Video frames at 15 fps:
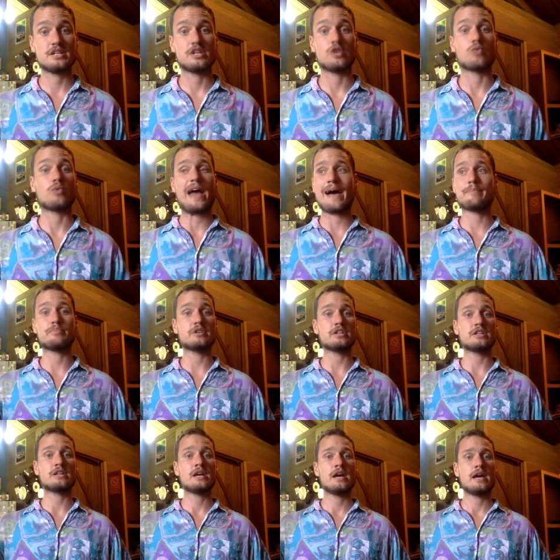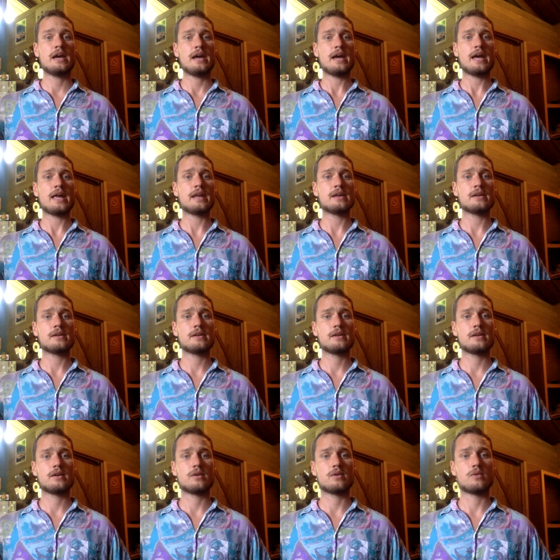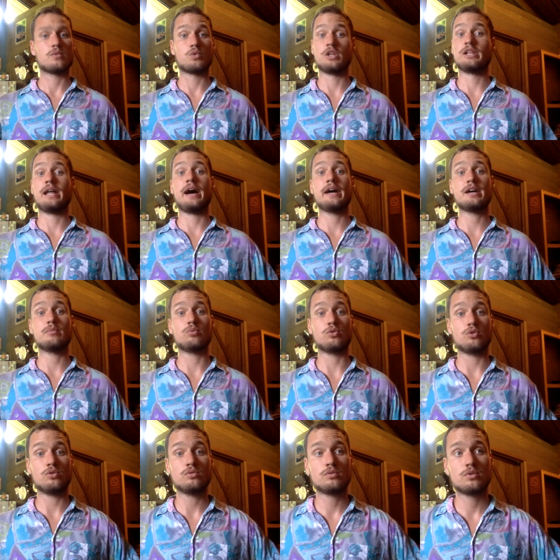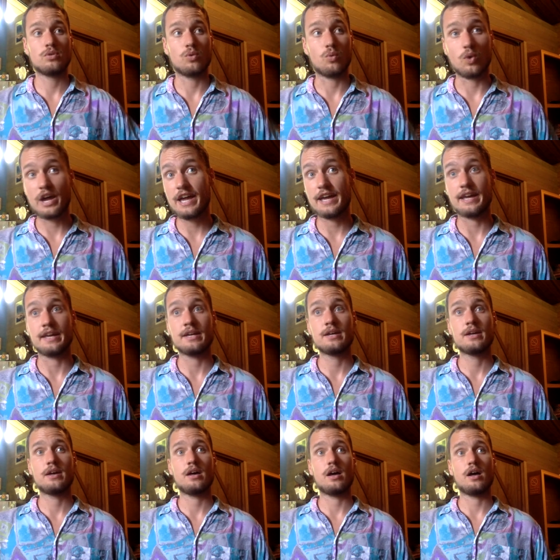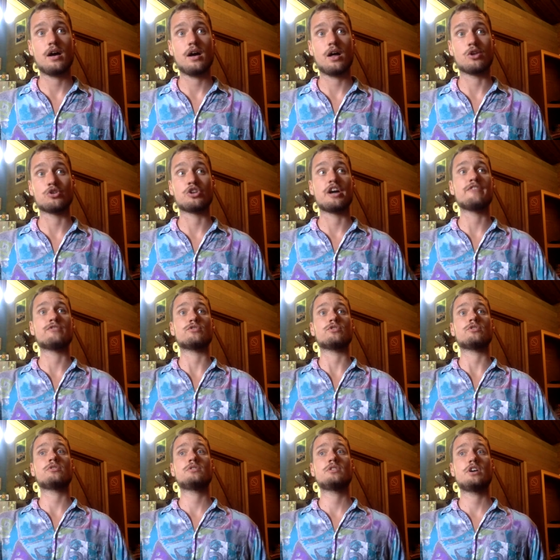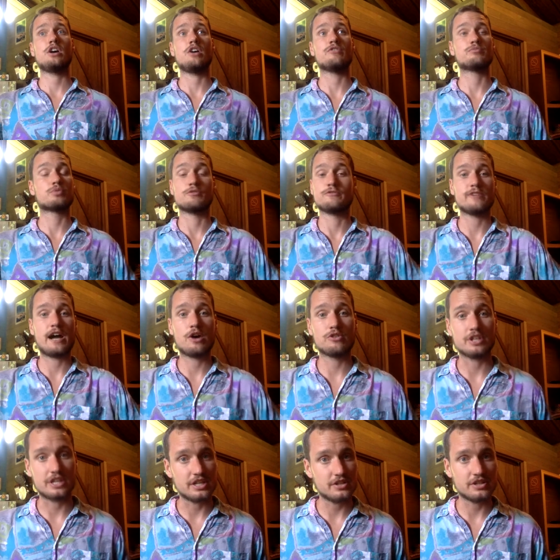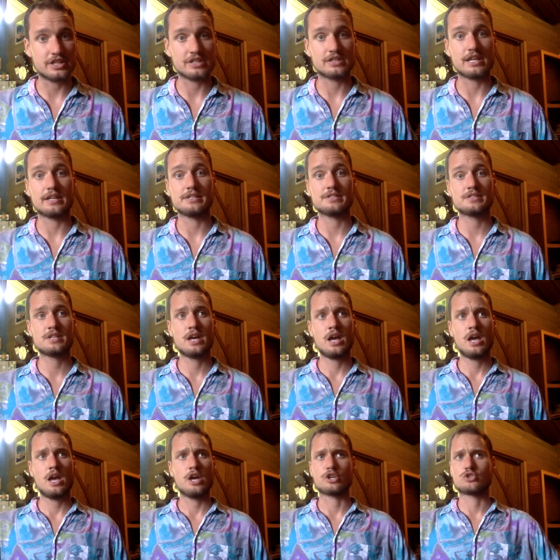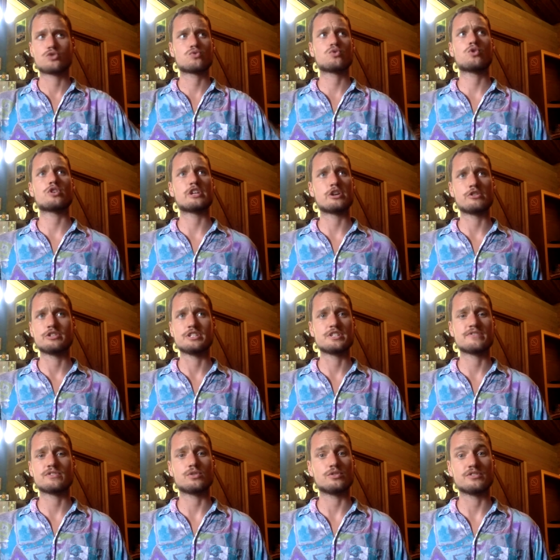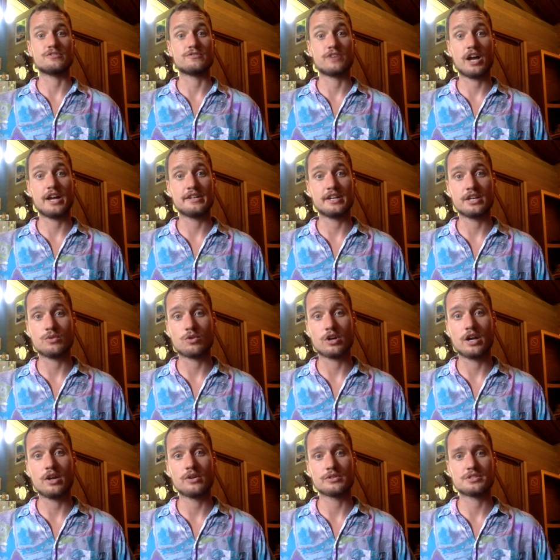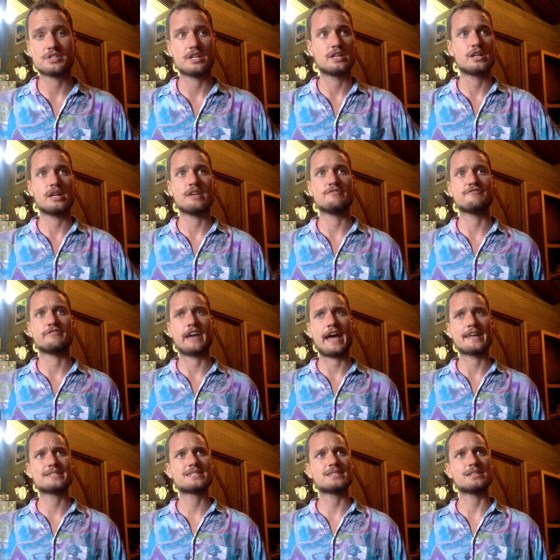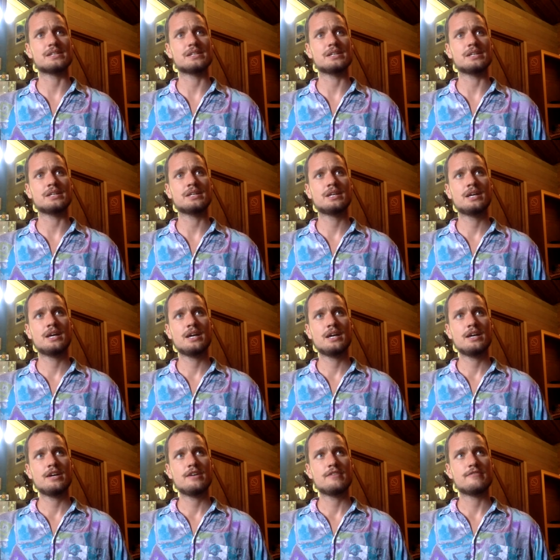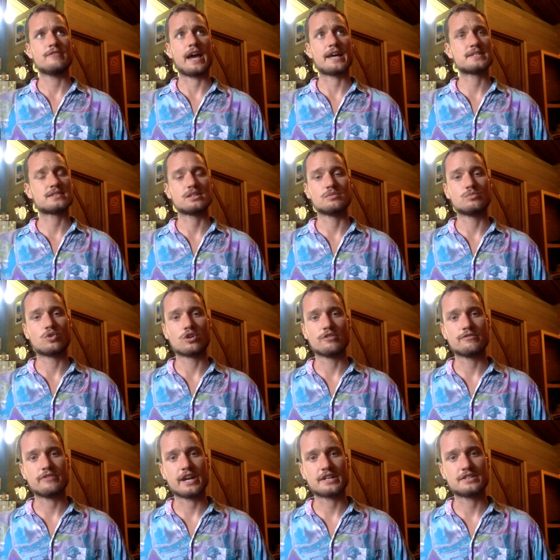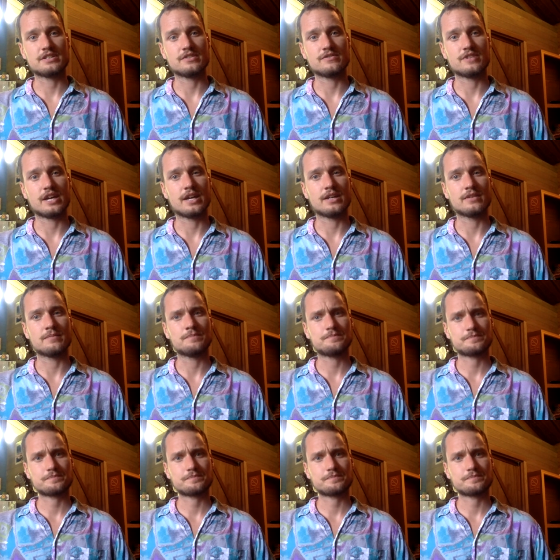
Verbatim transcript: in a rapid and reliable way a level of profound healing that is extraordinarily difficult to find anywhere else and, and vastly, vastly more effective than